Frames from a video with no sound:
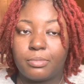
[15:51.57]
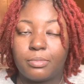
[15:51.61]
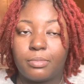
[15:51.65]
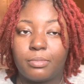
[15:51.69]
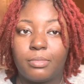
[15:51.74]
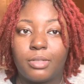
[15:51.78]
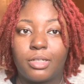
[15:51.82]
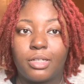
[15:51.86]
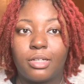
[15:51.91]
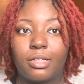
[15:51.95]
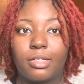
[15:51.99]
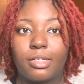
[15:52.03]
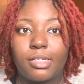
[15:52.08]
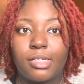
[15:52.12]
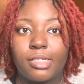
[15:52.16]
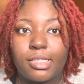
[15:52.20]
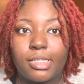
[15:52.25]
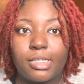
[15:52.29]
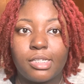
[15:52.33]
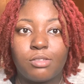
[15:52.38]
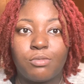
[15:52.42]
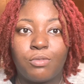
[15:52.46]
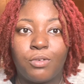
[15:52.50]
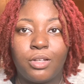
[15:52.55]
because
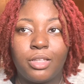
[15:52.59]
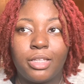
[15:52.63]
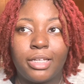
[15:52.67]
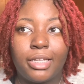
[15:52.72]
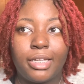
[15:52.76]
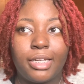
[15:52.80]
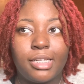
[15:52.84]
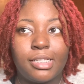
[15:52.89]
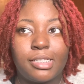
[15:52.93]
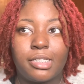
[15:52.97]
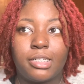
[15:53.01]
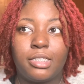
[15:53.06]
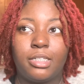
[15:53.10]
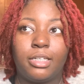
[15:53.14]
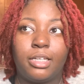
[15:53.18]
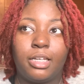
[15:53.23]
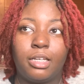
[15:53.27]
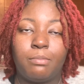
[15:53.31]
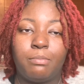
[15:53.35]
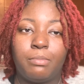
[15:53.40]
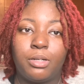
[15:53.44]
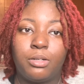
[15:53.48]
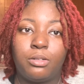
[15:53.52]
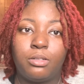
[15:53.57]
it's really easy to
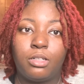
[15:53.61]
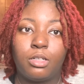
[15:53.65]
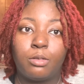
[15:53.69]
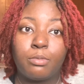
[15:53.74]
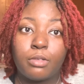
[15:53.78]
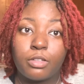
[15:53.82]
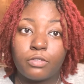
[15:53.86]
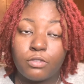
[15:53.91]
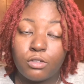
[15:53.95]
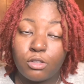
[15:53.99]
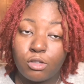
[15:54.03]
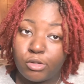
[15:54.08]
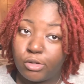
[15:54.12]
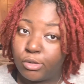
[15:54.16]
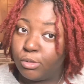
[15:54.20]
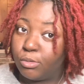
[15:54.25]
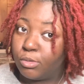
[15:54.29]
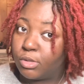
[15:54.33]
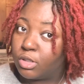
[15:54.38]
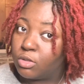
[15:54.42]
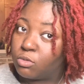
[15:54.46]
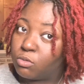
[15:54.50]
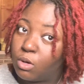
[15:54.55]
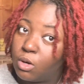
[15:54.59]
get buildup if you
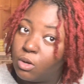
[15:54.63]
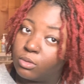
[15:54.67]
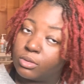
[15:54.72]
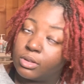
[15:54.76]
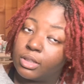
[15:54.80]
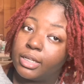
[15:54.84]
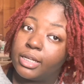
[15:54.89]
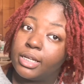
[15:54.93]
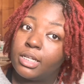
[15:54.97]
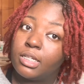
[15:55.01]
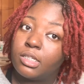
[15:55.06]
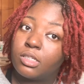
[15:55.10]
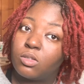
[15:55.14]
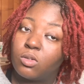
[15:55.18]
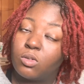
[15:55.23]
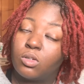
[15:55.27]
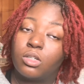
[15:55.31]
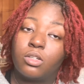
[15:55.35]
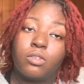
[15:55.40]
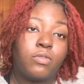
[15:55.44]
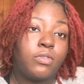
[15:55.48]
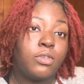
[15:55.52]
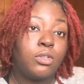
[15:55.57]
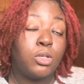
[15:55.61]
use the wrong things or
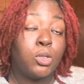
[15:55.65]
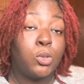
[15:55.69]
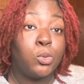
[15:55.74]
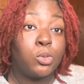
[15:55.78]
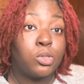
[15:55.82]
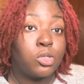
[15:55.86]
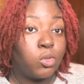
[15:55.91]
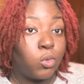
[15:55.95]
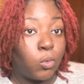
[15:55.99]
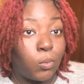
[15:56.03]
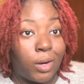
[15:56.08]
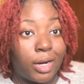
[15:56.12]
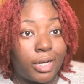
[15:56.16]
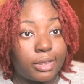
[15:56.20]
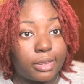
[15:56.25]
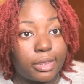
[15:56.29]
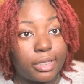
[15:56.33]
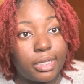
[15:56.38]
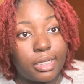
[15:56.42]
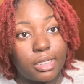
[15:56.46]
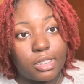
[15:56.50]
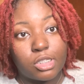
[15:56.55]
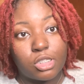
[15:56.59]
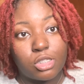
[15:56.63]
if you use the right
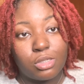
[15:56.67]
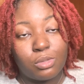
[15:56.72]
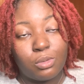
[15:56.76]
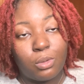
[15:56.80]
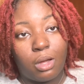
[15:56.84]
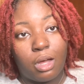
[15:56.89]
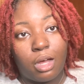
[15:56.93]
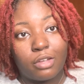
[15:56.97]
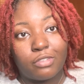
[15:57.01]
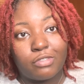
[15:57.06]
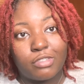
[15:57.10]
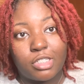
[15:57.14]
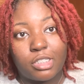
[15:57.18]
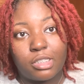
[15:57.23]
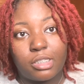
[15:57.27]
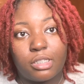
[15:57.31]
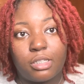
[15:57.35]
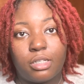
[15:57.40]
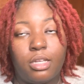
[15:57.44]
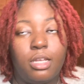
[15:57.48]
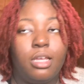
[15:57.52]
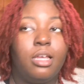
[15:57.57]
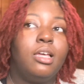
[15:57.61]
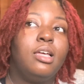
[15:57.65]
things too often.
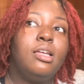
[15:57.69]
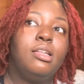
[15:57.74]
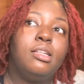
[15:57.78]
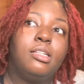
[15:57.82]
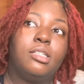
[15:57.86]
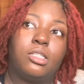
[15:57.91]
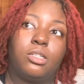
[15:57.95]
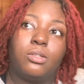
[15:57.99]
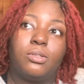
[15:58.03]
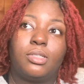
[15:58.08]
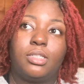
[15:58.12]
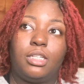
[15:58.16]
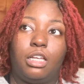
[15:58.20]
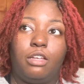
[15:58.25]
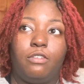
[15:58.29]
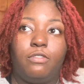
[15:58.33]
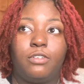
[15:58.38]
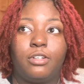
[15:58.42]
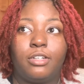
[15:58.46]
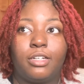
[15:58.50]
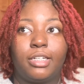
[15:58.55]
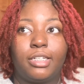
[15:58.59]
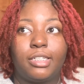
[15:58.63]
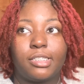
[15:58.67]
So say
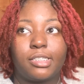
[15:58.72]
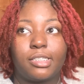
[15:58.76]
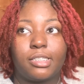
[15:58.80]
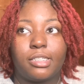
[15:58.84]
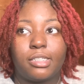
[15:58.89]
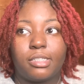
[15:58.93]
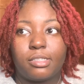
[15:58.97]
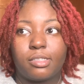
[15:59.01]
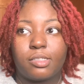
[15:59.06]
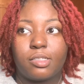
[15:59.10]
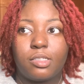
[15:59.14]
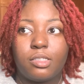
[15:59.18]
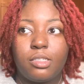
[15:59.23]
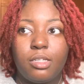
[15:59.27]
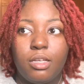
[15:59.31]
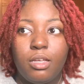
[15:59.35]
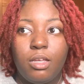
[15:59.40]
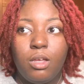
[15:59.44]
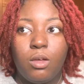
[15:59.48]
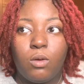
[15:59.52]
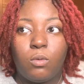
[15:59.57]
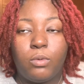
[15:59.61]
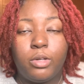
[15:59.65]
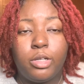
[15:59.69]
for instance,
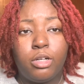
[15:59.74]
we